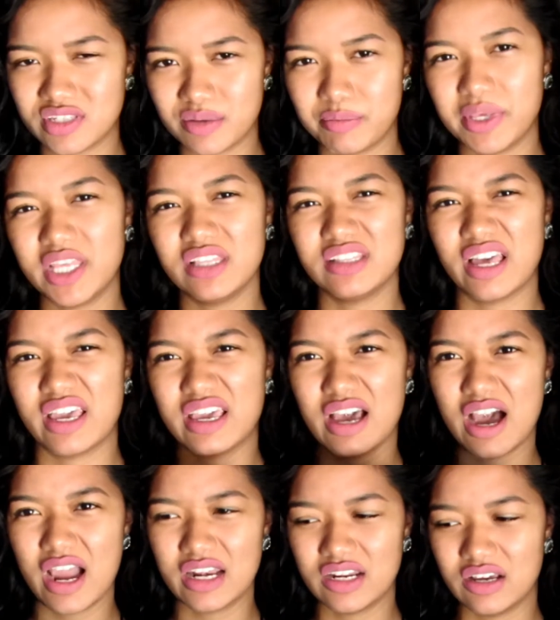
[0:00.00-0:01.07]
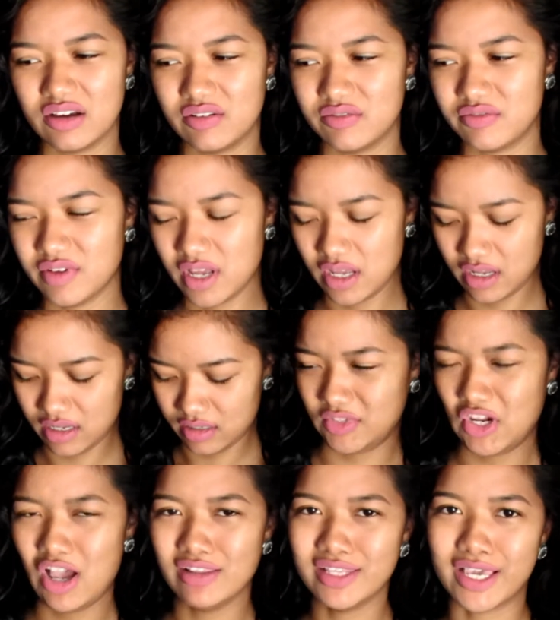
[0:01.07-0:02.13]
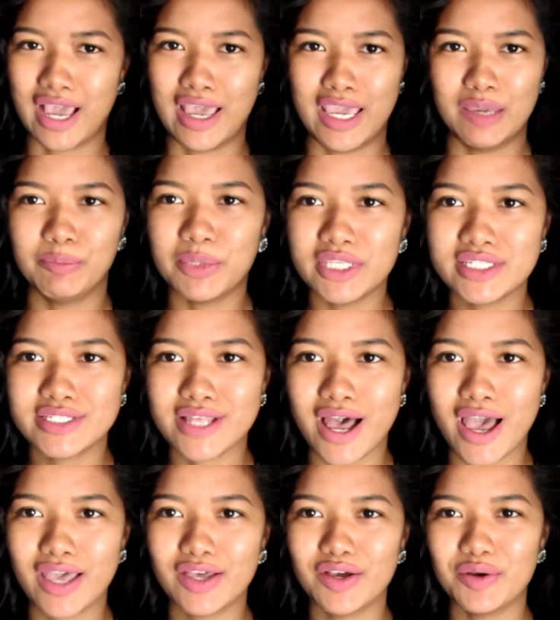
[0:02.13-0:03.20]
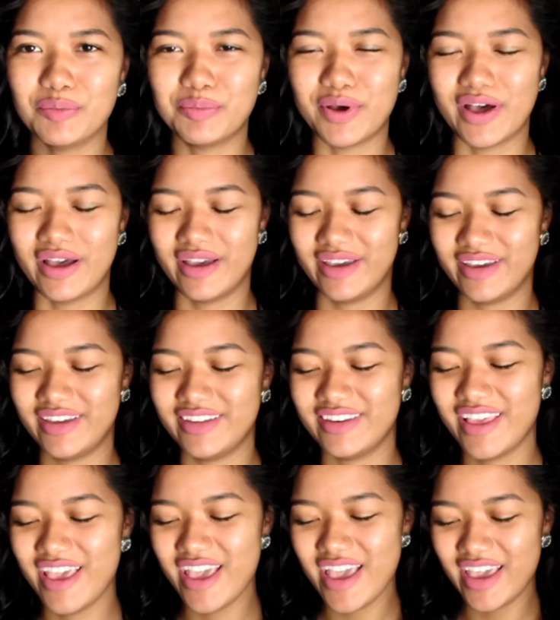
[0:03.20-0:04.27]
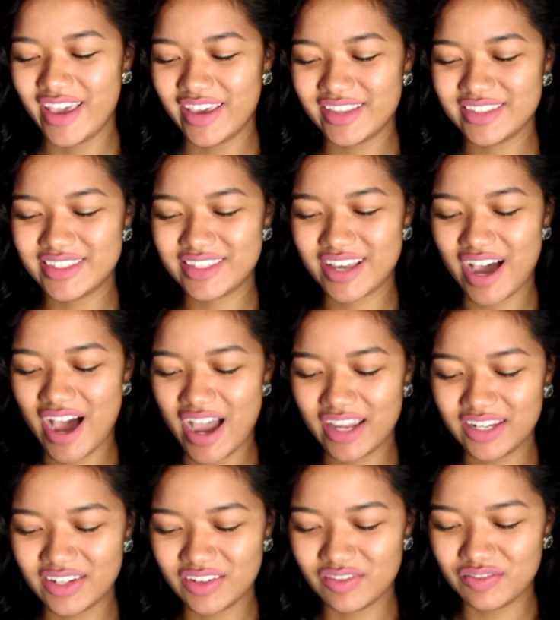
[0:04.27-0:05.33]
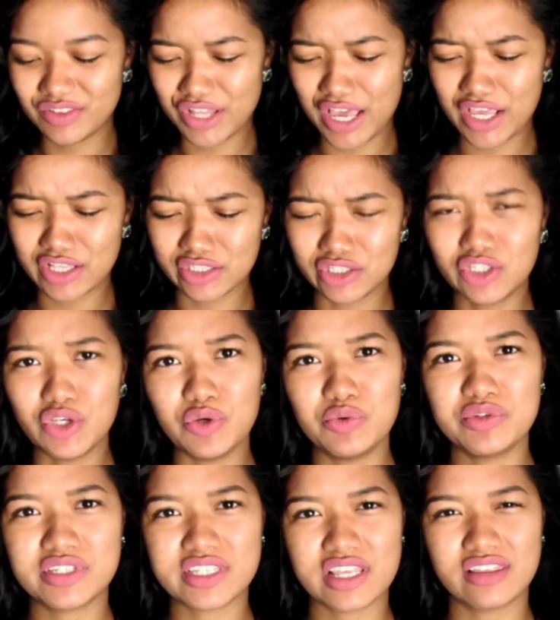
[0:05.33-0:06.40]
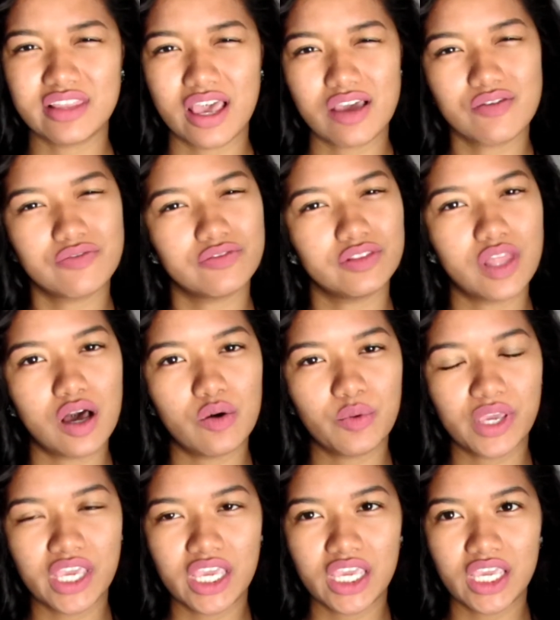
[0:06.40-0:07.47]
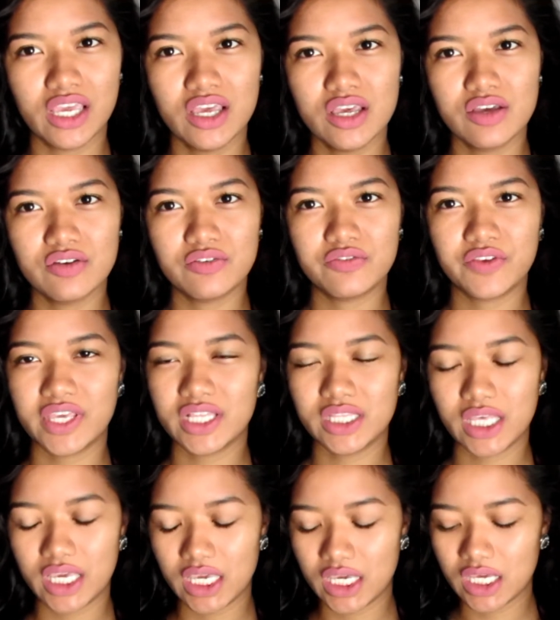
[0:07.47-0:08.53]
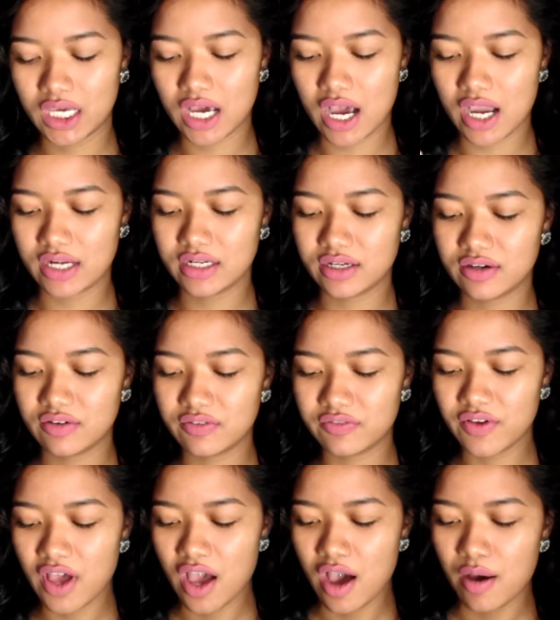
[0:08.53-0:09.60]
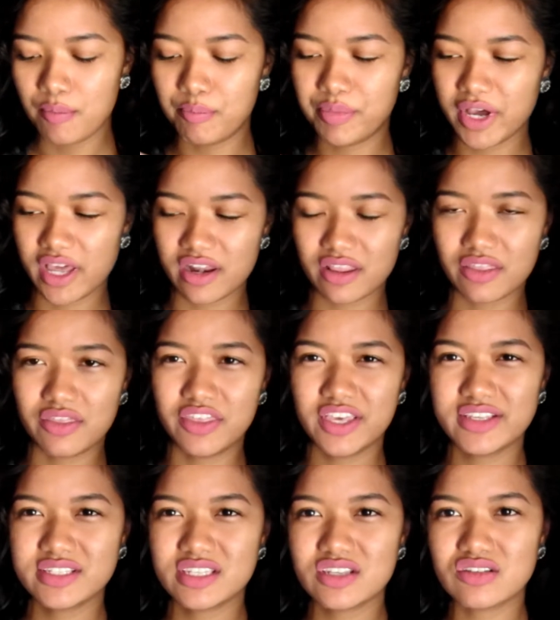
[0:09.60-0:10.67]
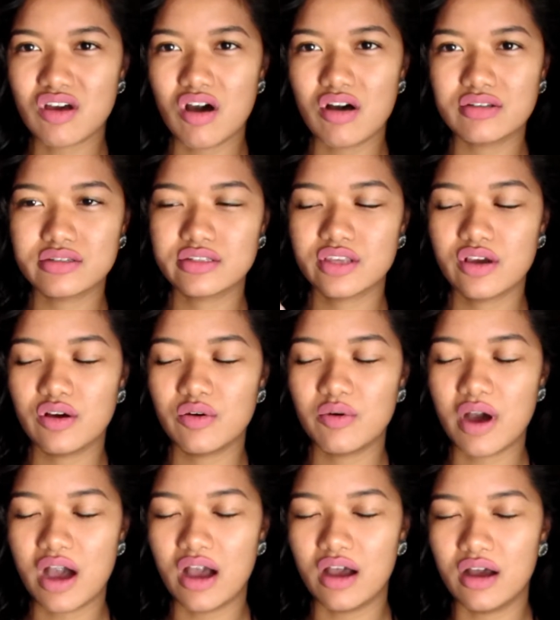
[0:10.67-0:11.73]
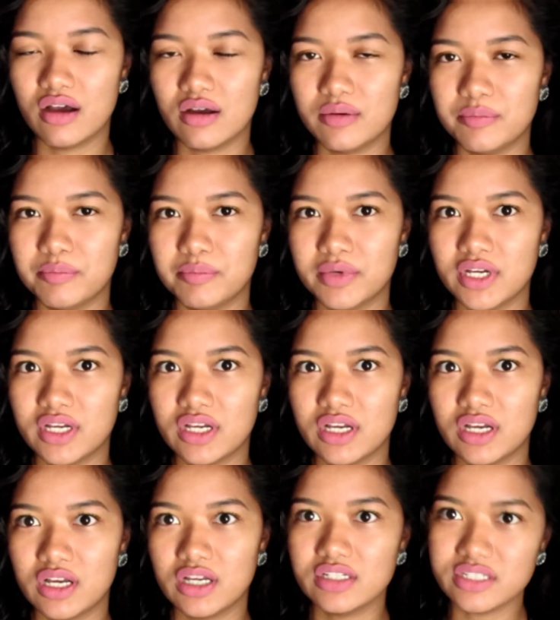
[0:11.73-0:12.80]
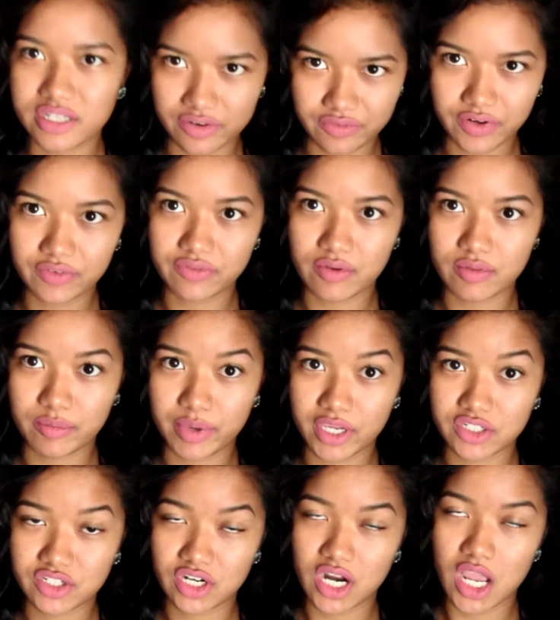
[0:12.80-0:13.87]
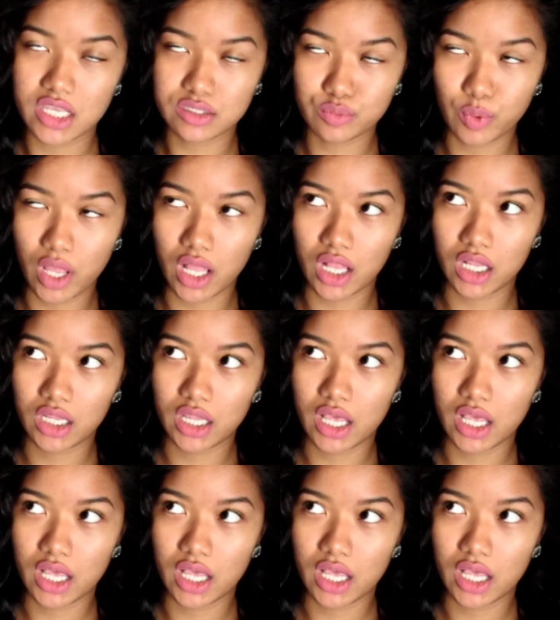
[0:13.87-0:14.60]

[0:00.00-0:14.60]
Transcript: to be like kind of not like a hippie style, but it's kind of like loose and like flowy feeling kind of. But this is also um different from the picture as well